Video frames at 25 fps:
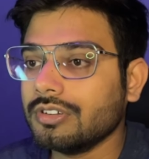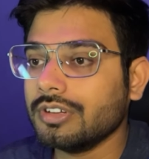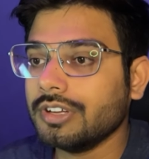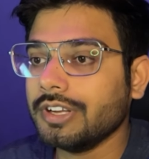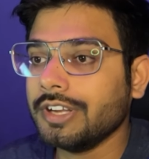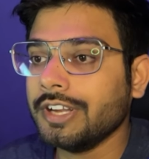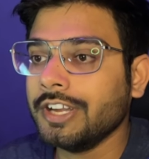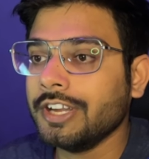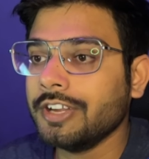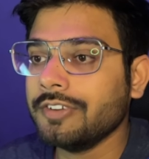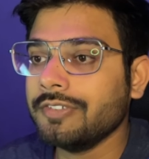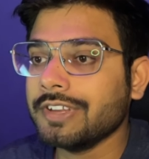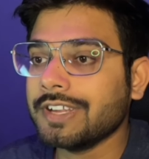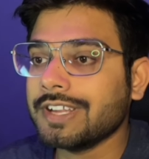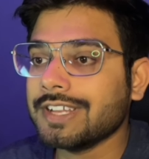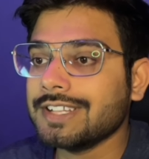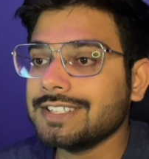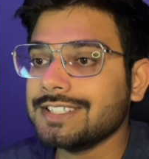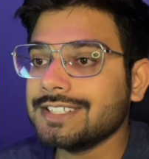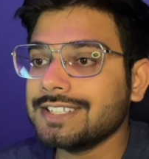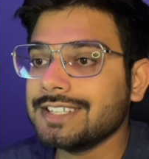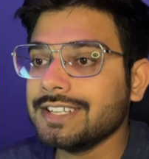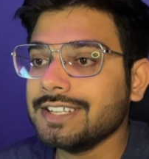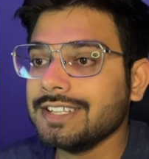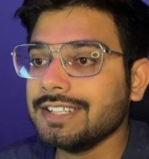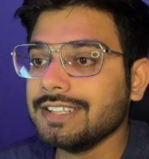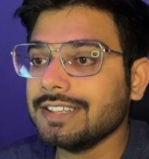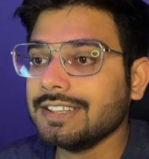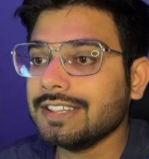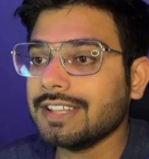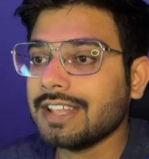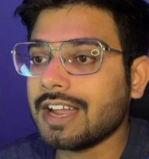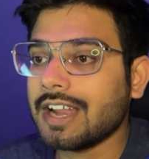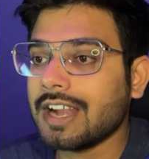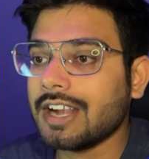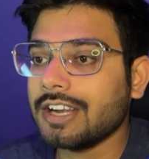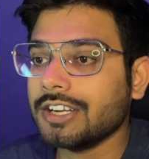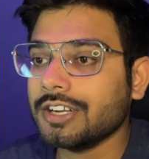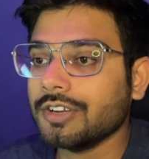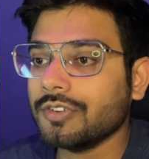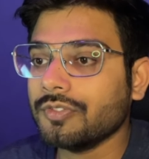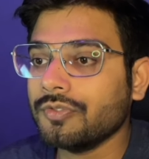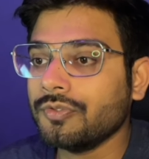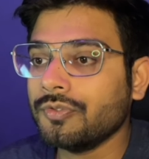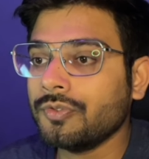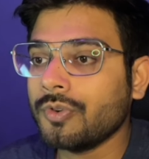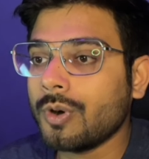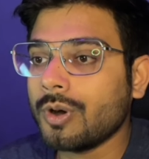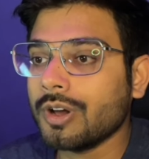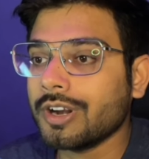here we can see that
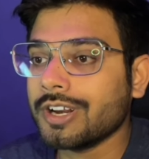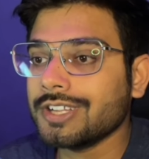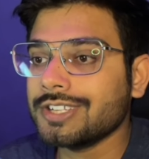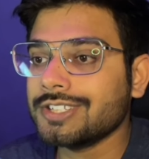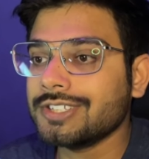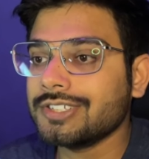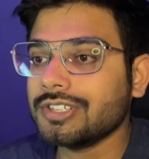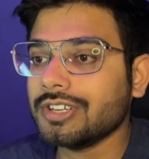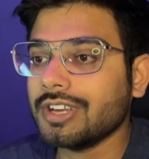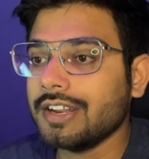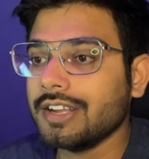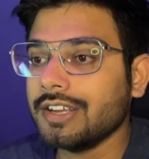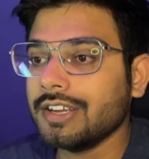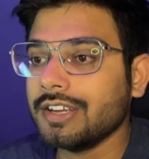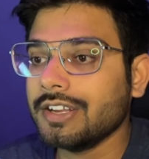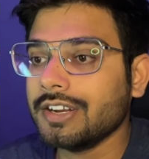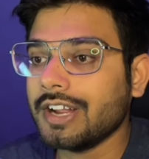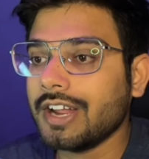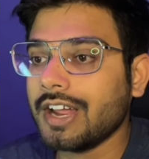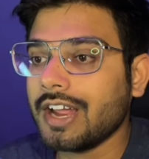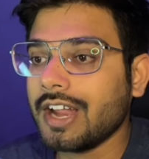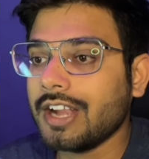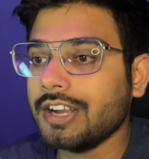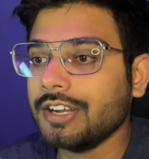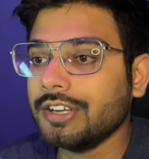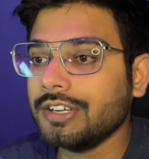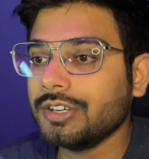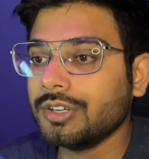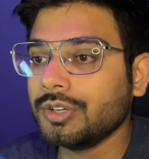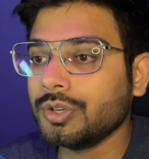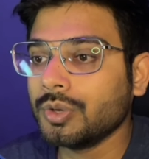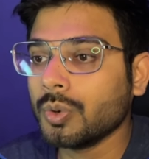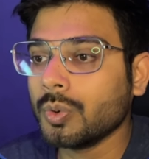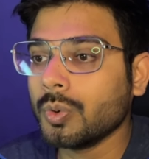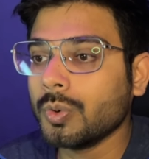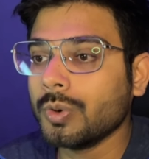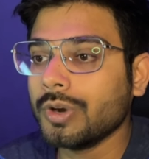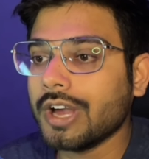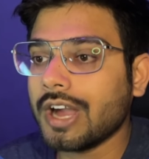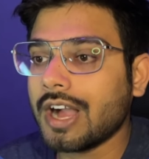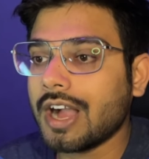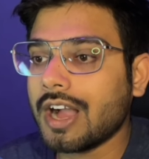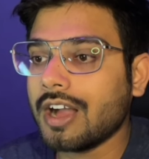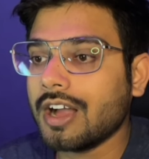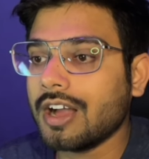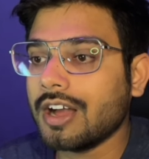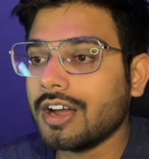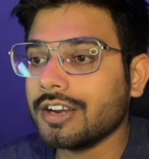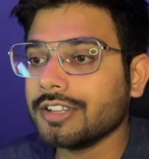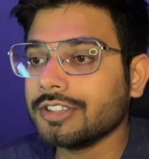forest here and toad
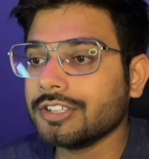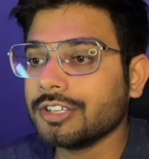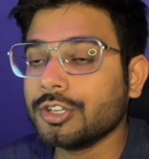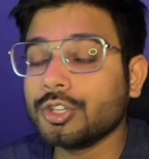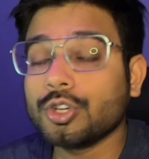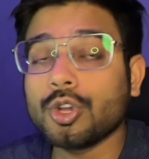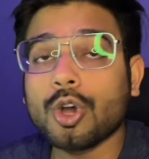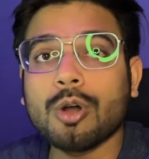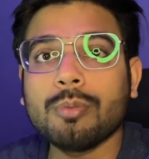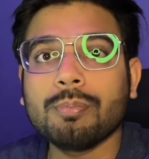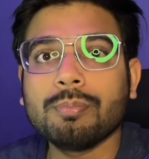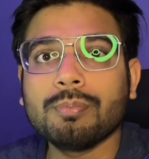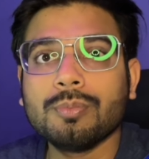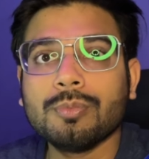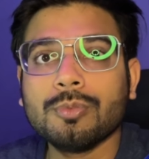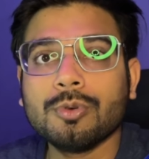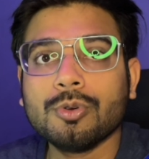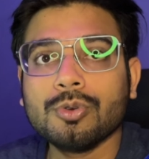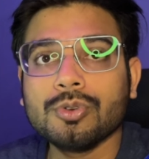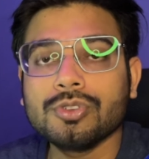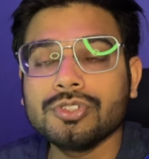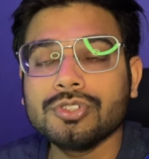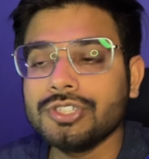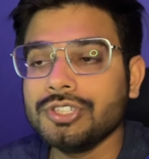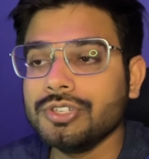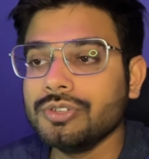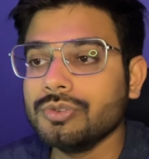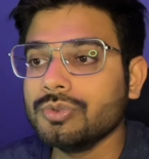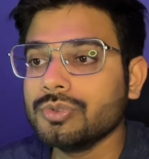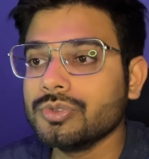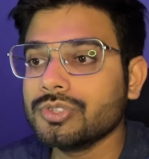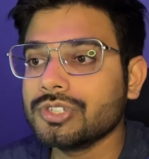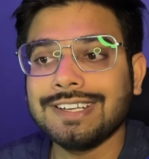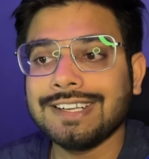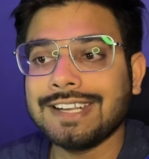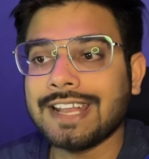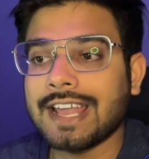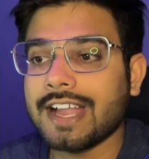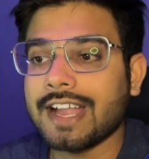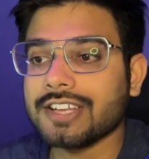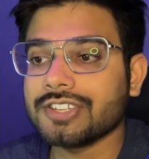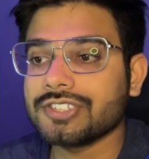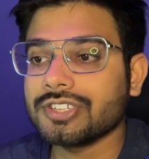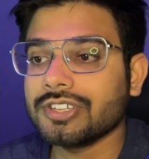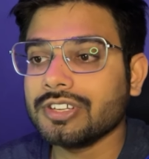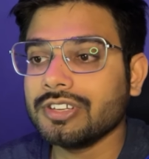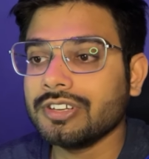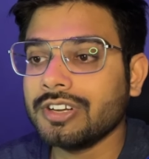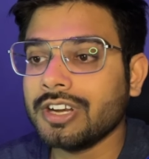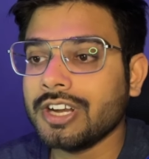are the top most used
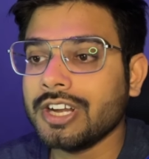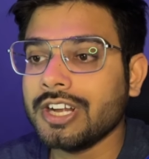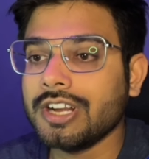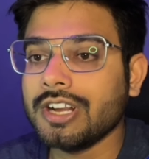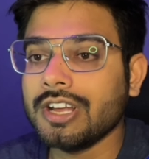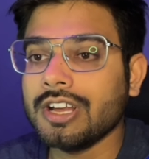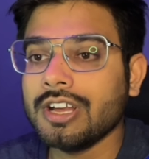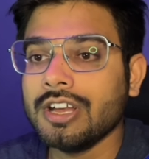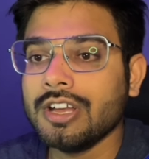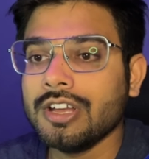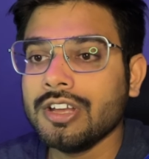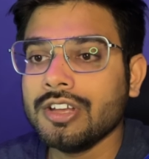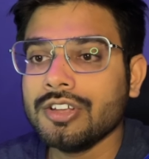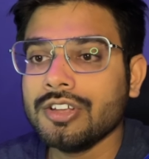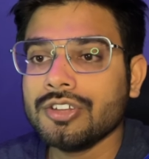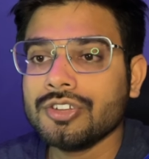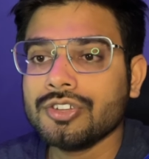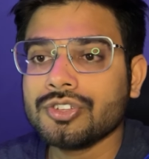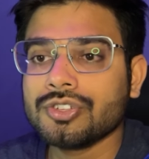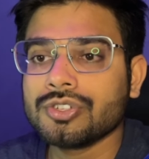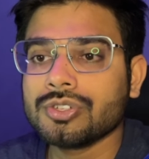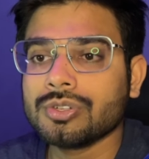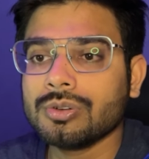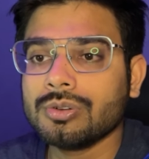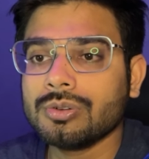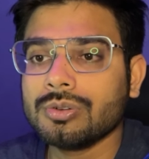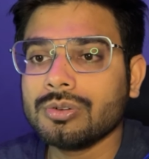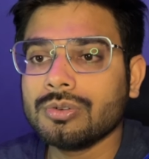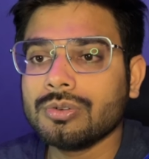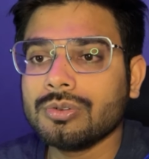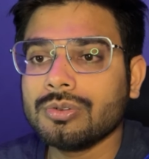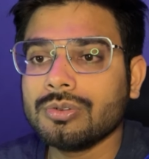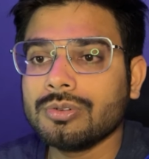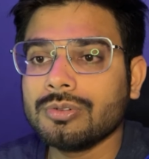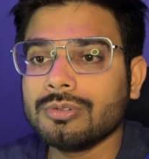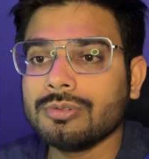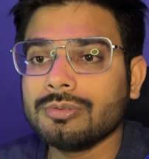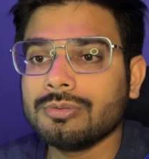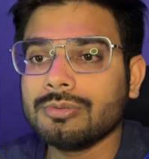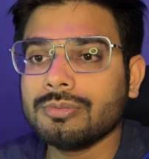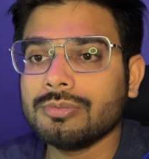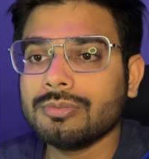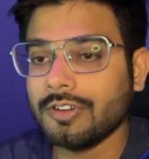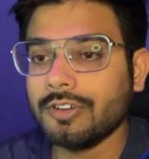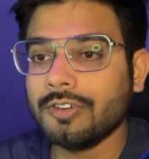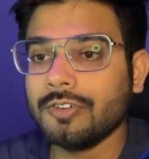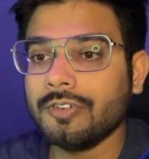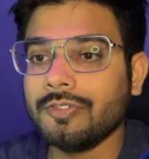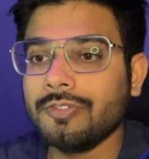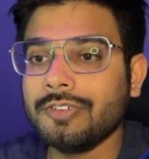tags, right? So
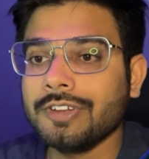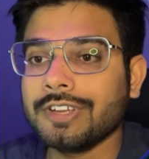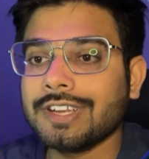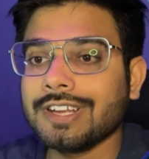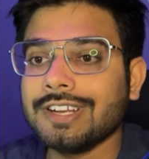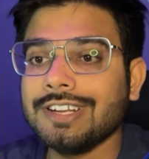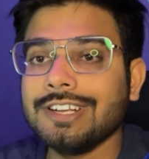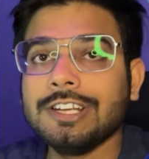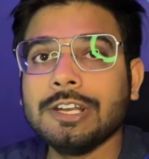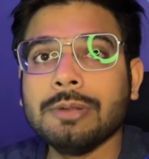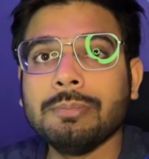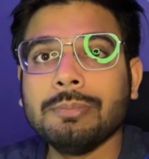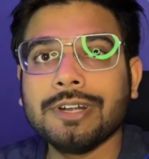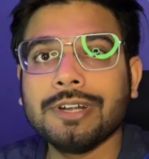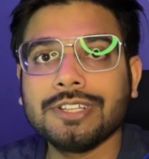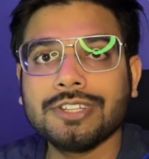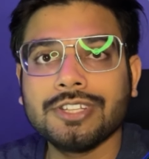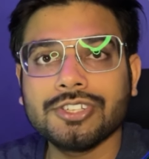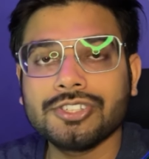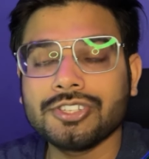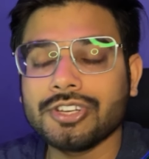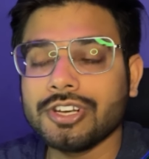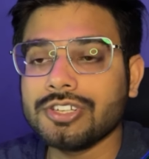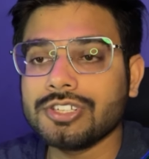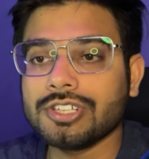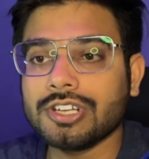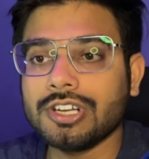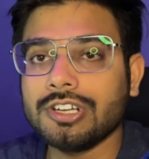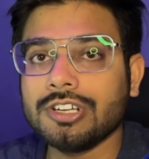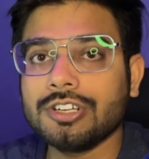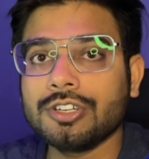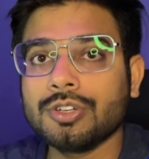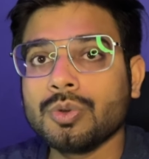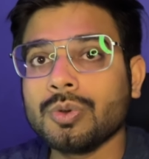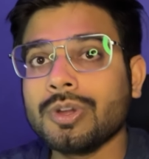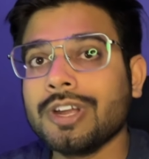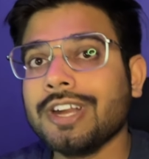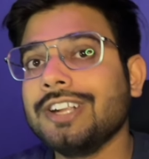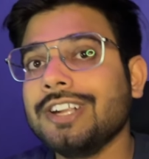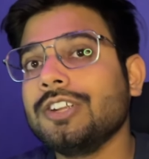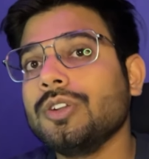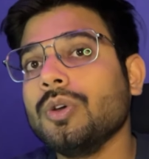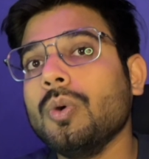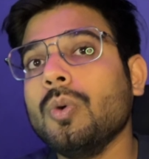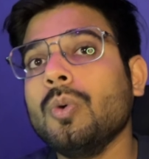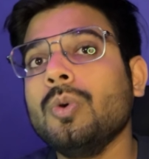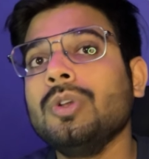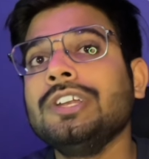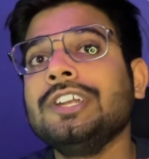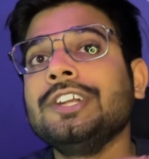we can limit this result to get
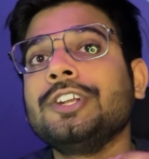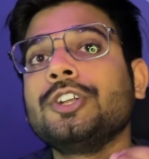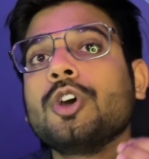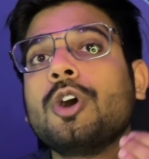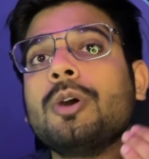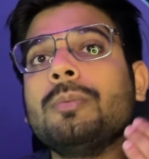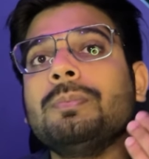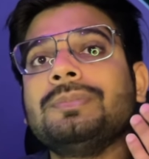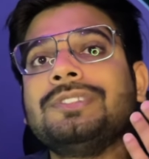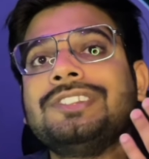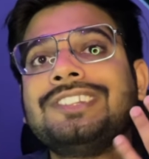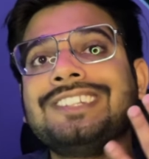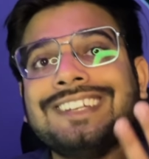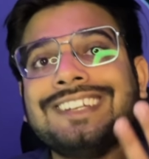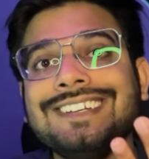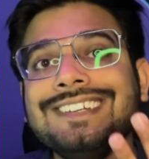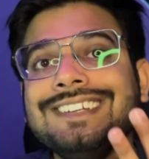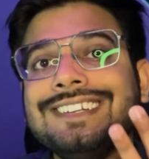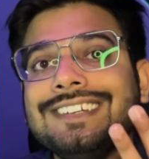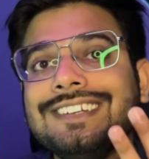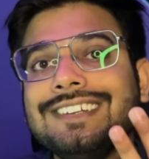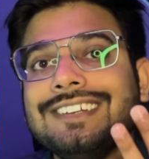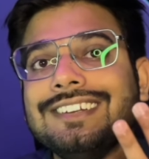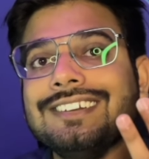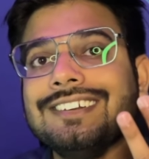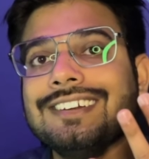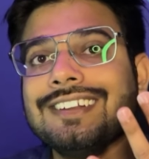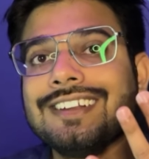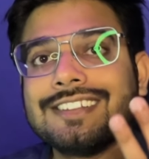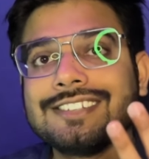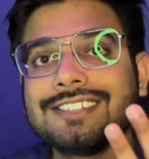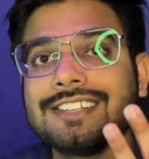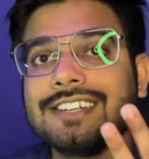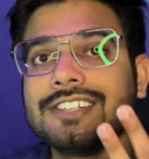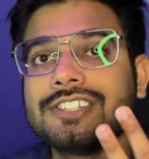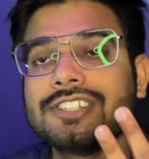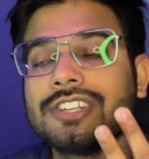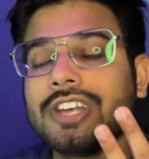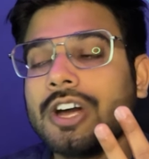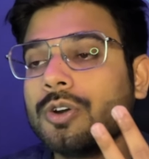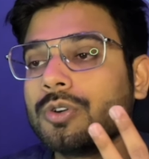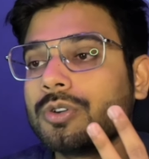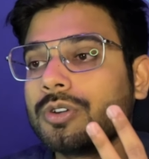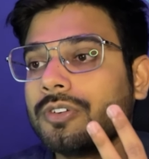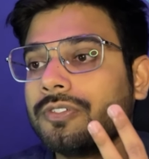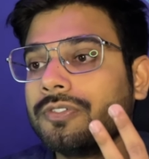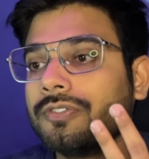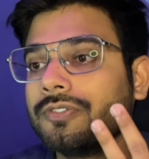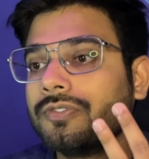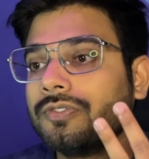only top 3 results out
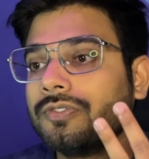of